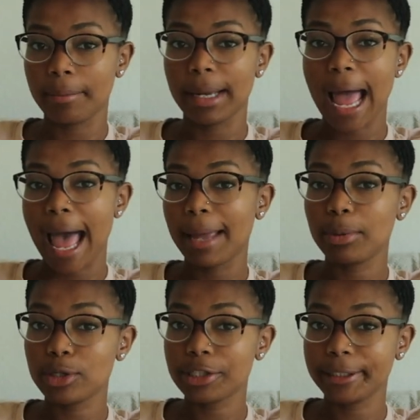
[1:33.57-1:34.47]
But I
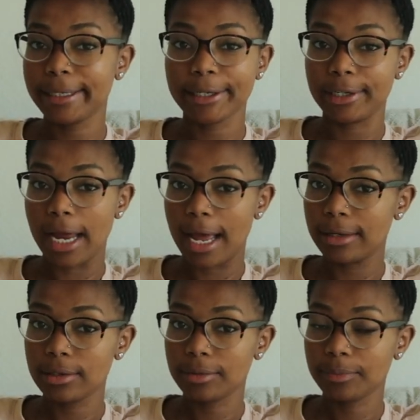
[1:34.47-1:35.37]
personally could
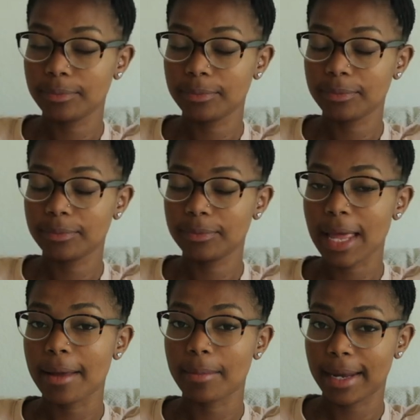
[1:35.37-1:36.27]
not
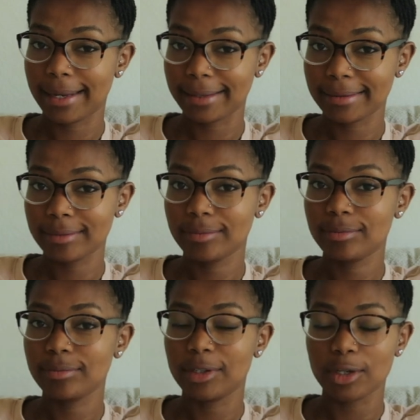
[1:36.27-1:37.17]
at my
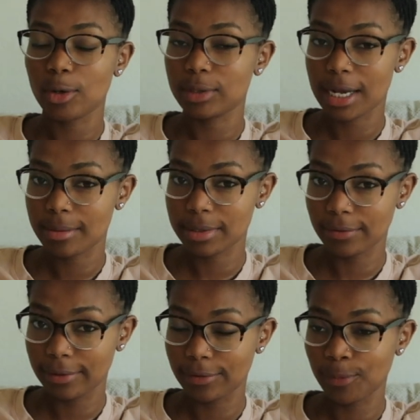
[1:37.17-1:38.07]
good old times
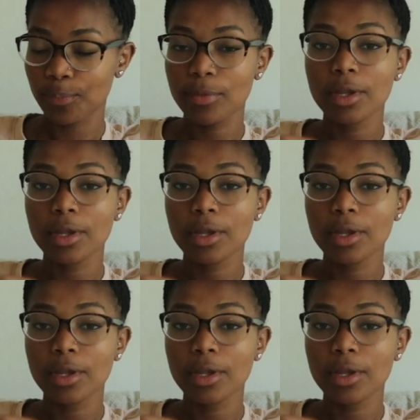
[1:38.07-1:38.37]
of living.